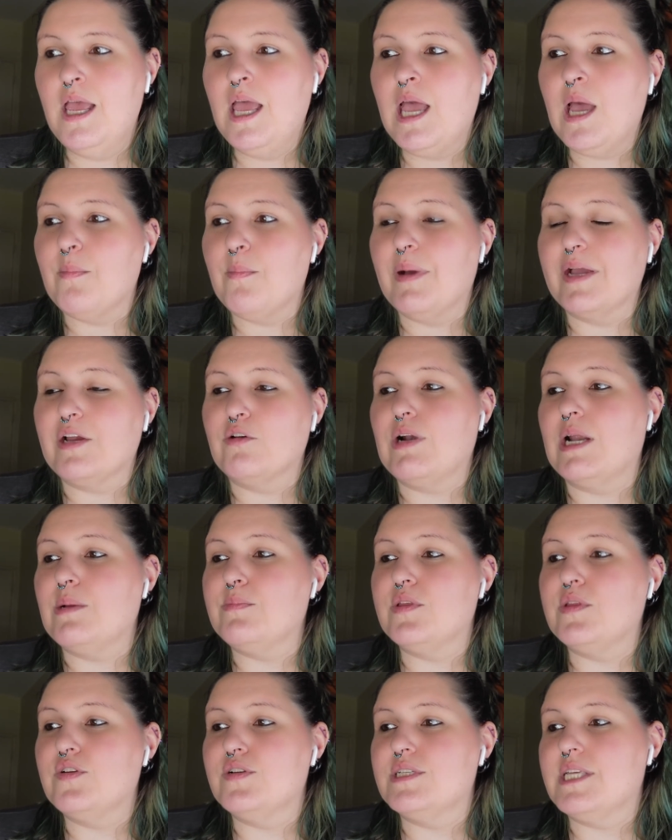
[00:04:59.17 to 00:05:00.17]
My
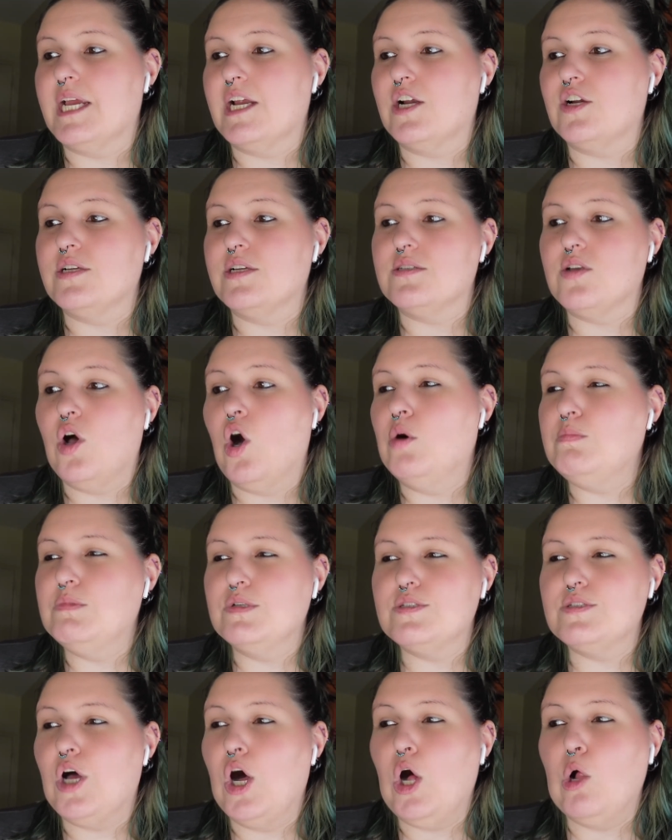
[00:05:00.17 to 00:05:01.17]
grandmother's hair is
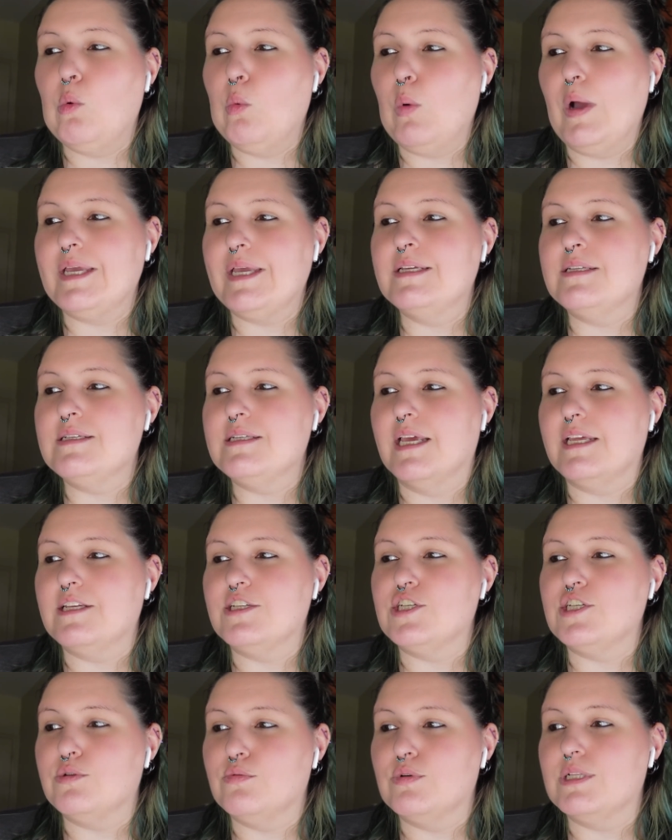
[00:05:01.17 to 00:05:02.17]
almost all white and
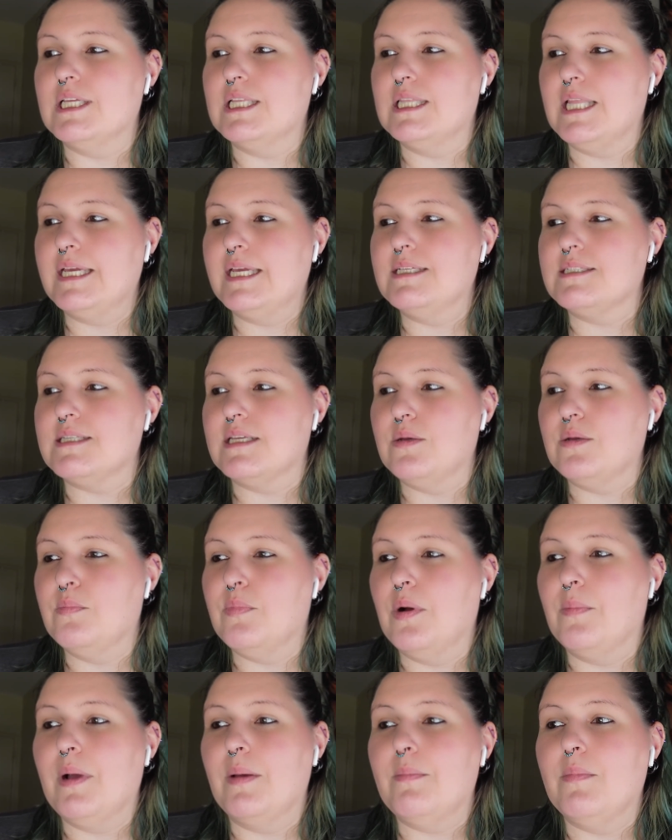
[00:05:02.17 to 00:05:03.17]
she really likes it,
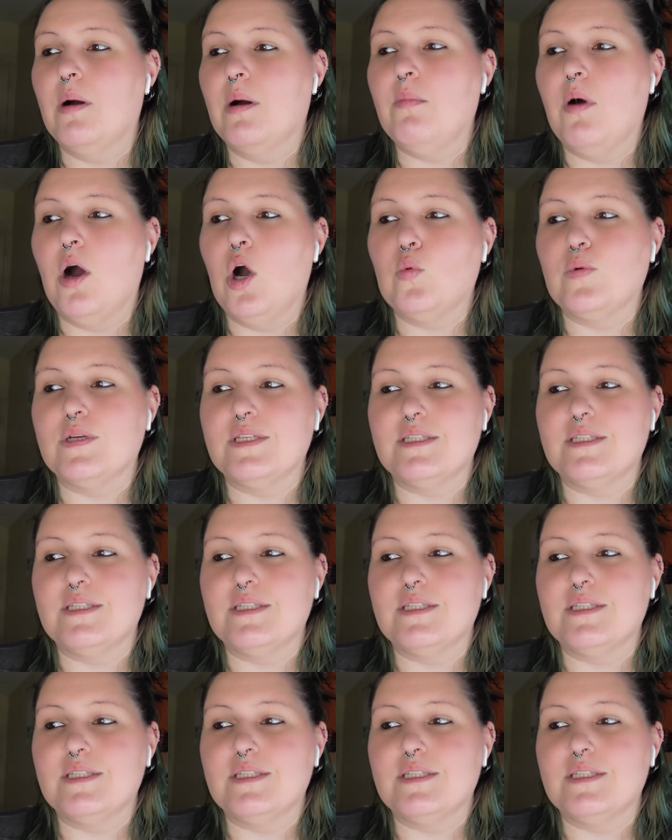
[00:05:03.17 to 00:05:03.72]
but my mom always